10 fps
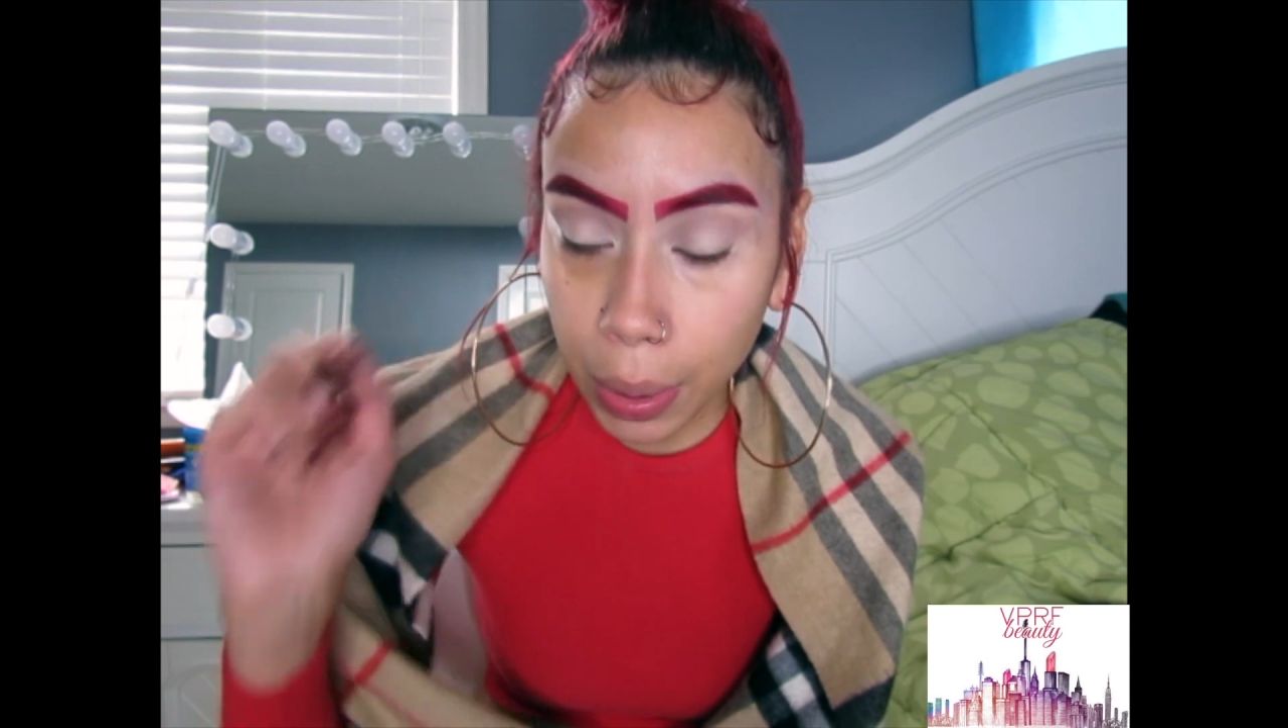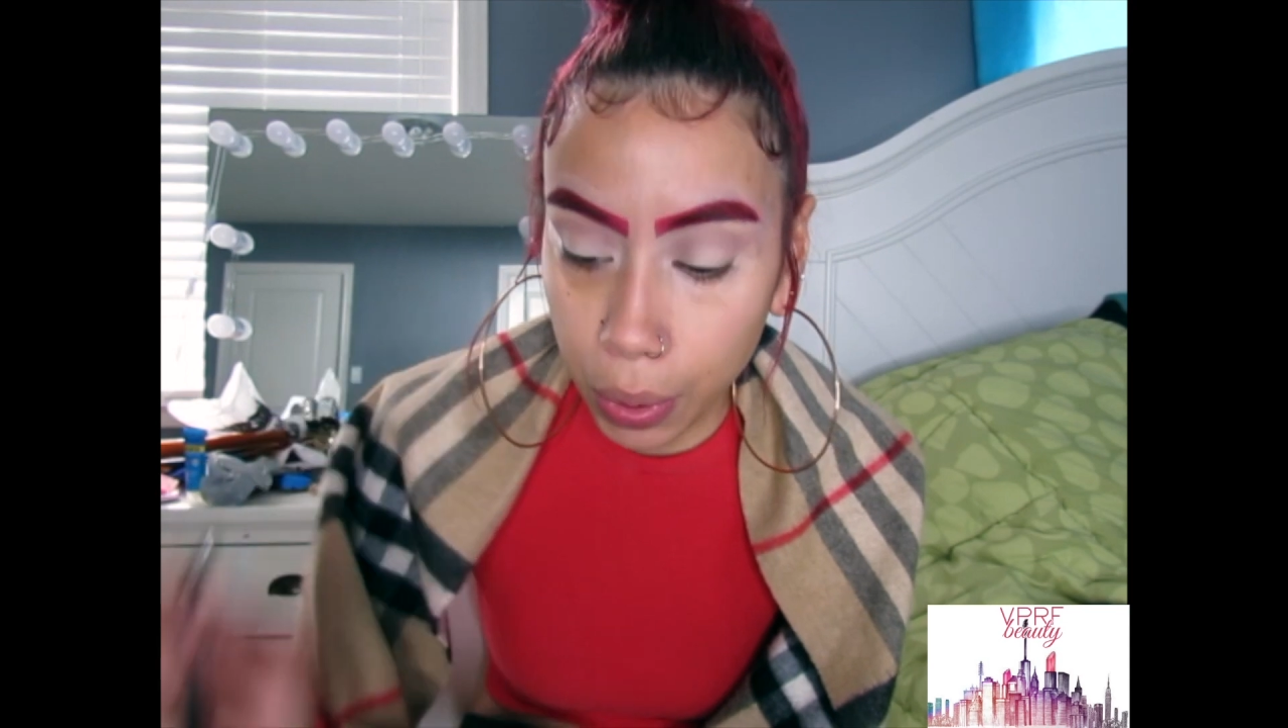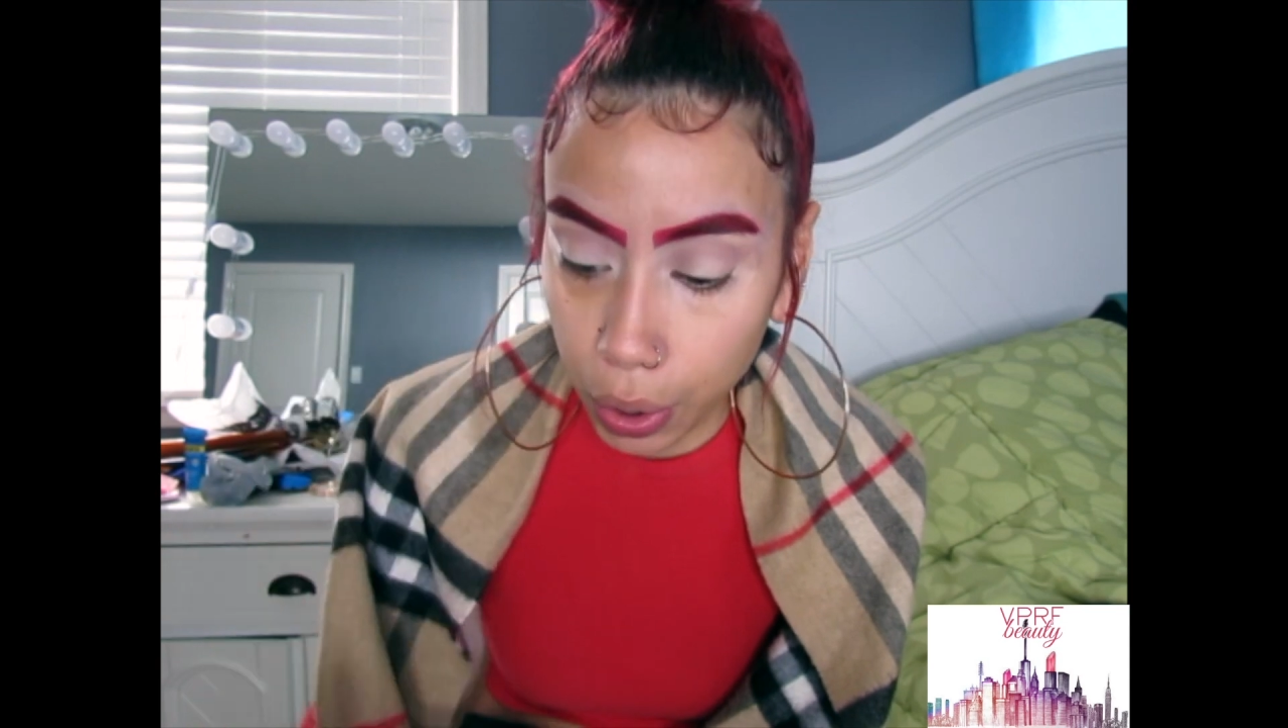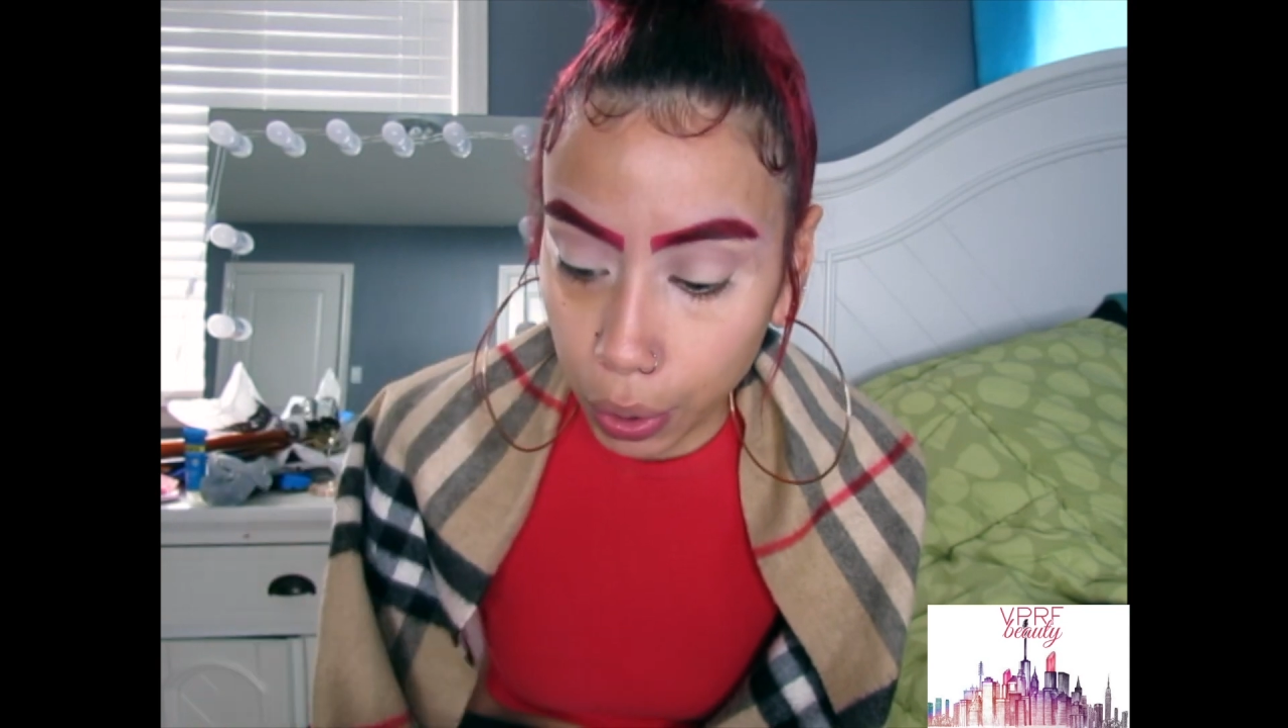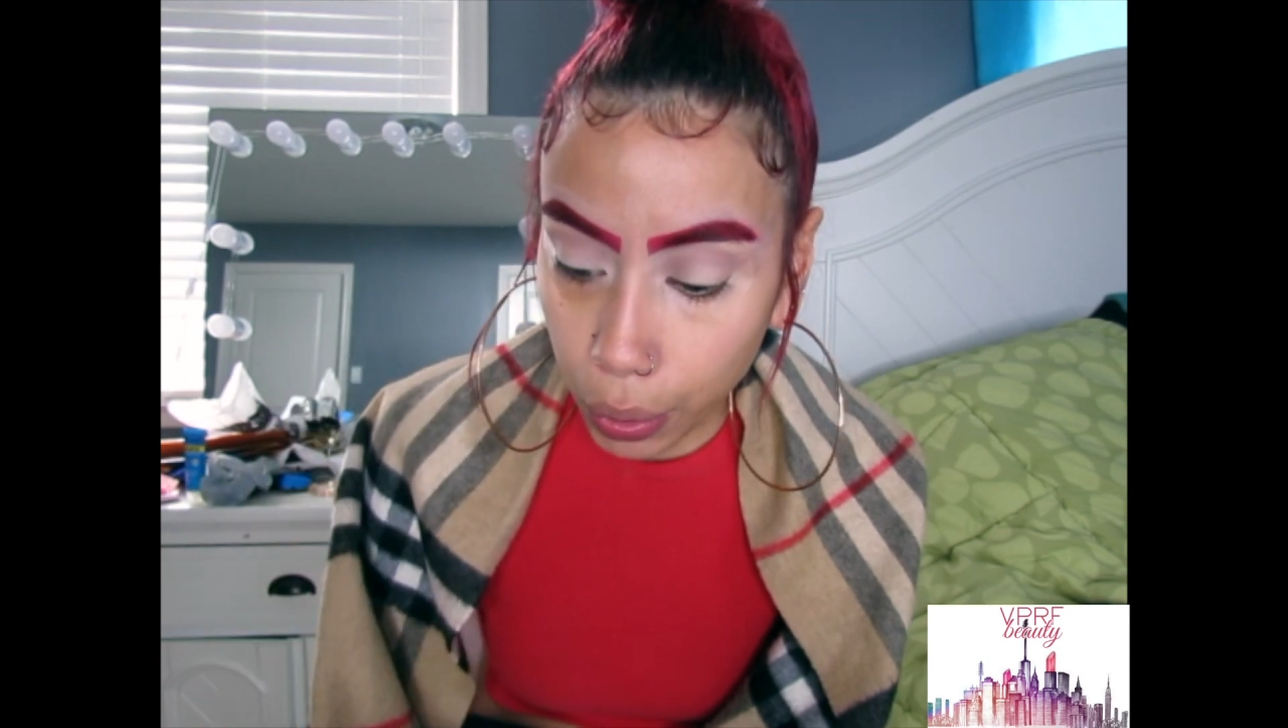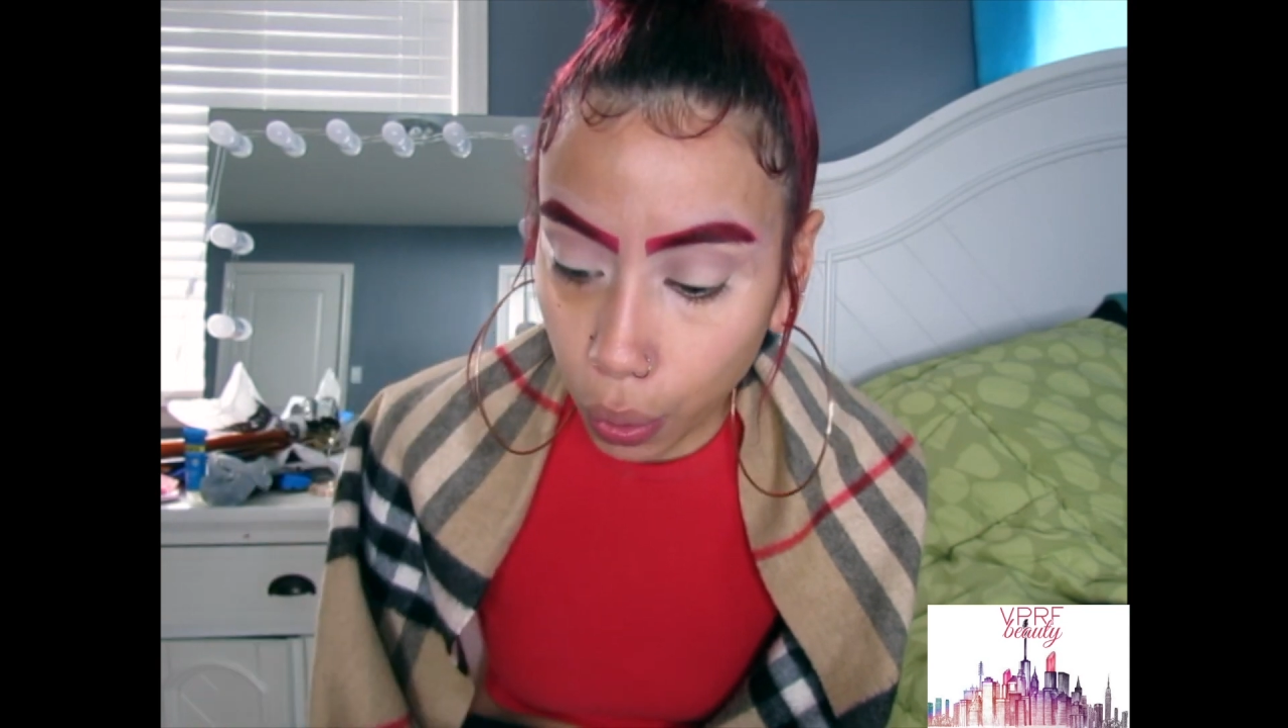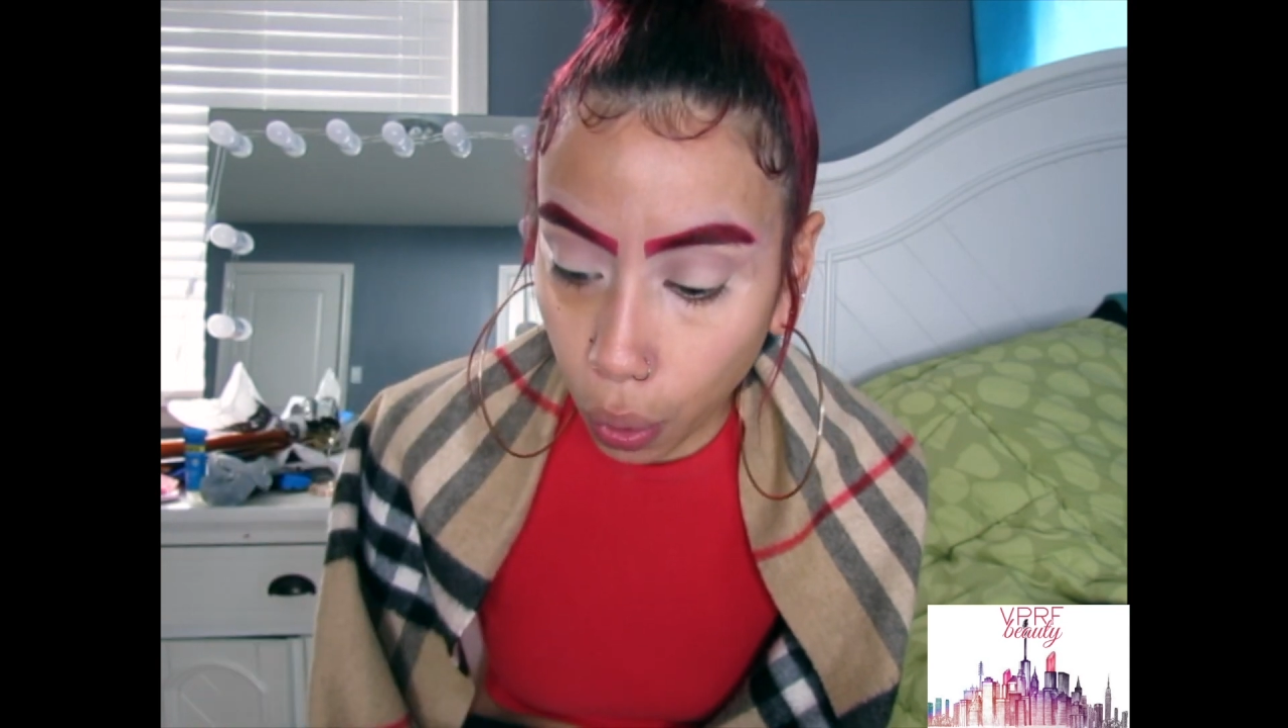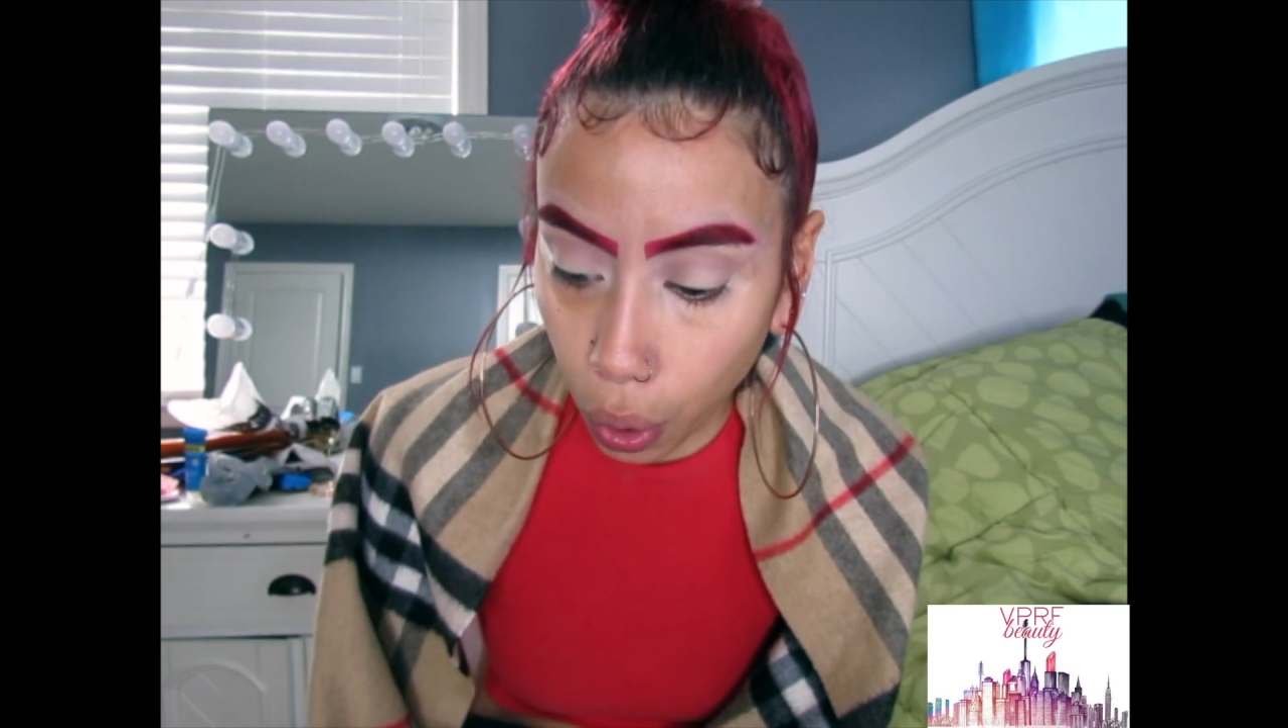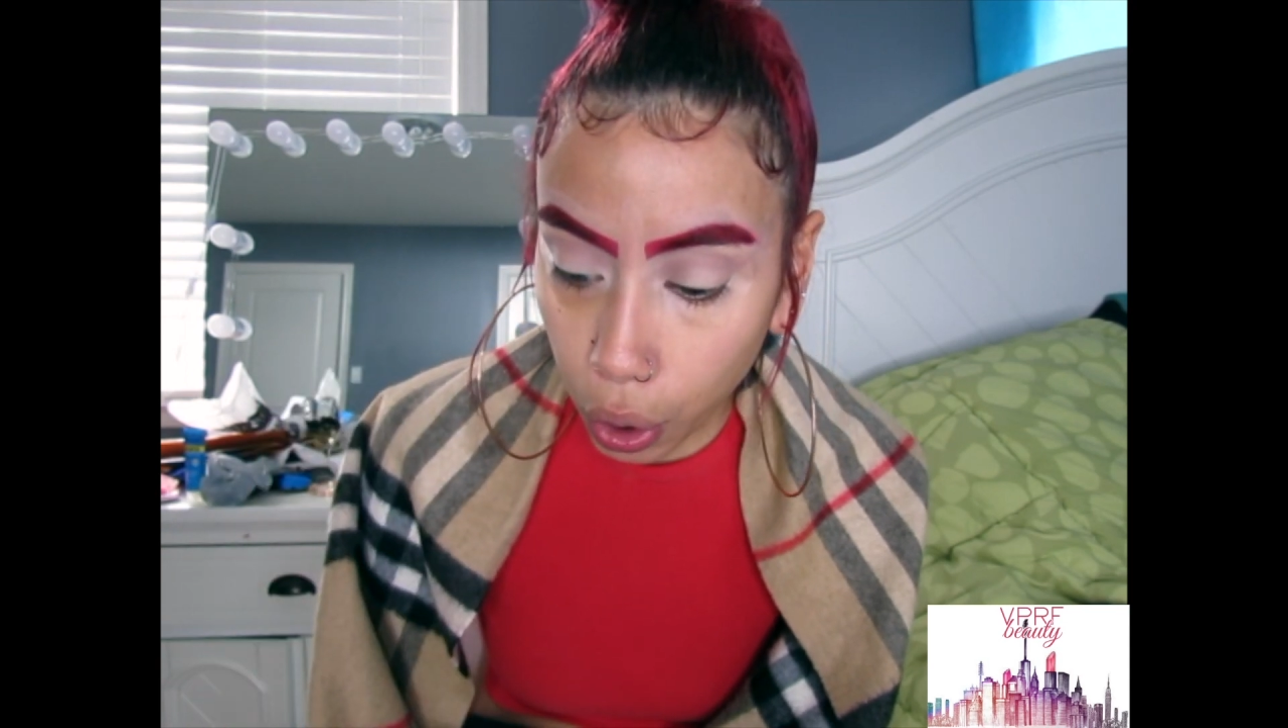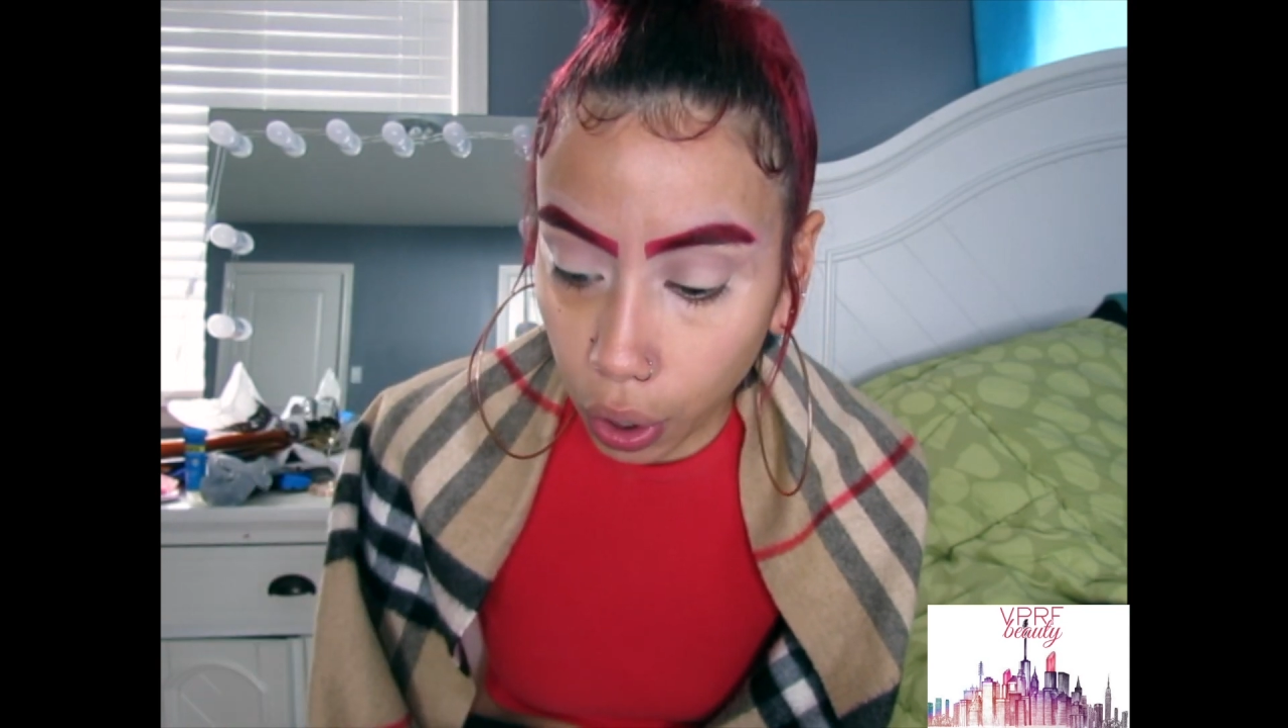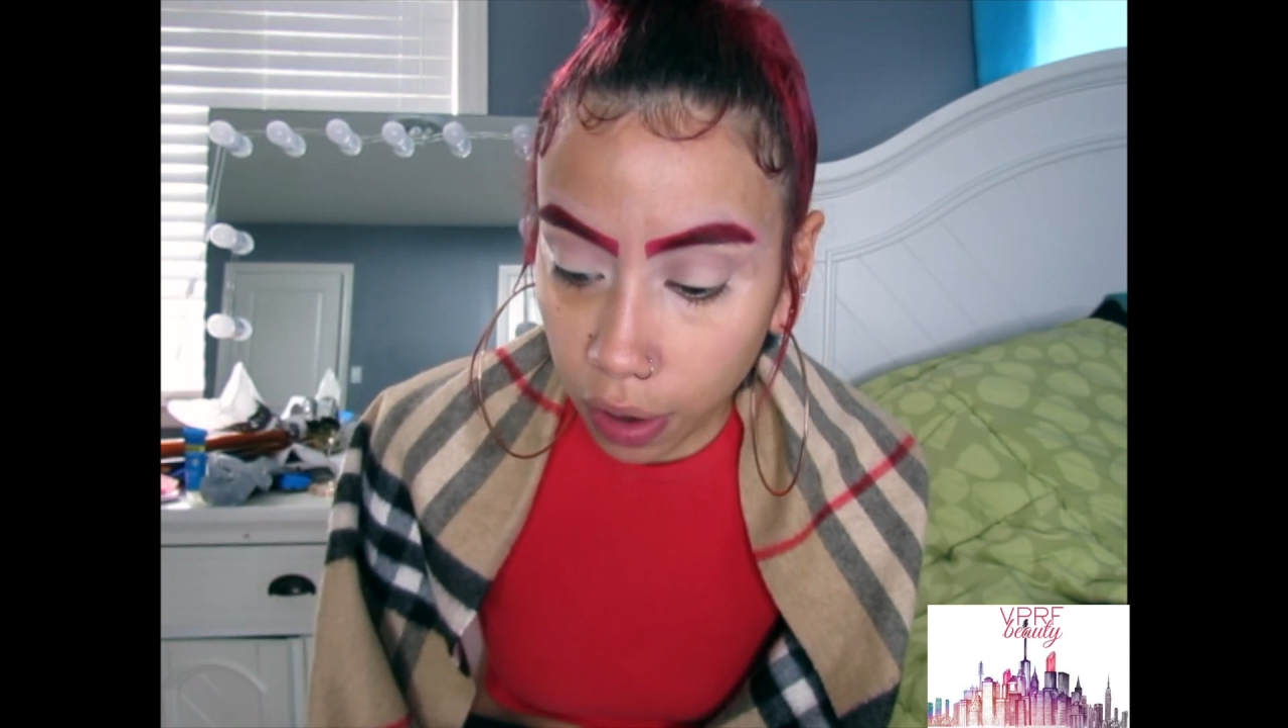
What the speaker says: outer corner